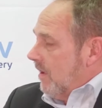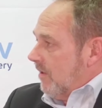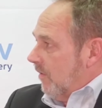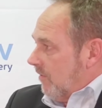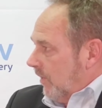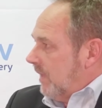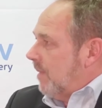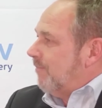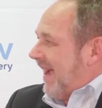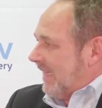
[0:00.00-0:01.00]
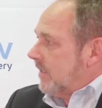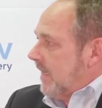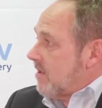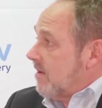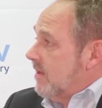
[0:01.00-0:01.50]
So it's really been battle
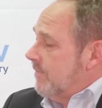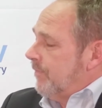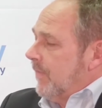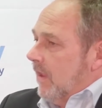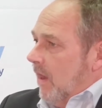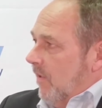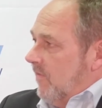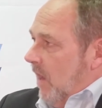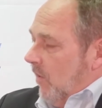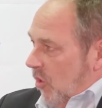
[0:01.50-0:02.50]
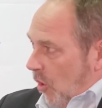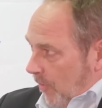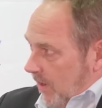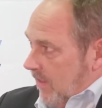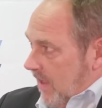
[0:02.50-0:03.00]
tested, and we've now
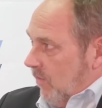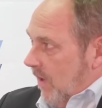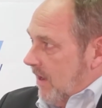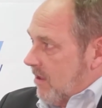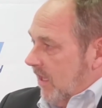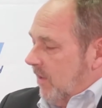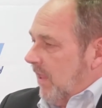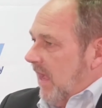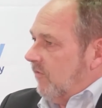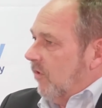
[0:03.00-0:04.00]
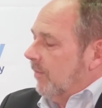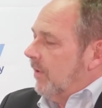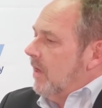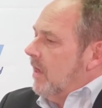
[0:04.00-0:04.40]
incorporated that right inside the platform.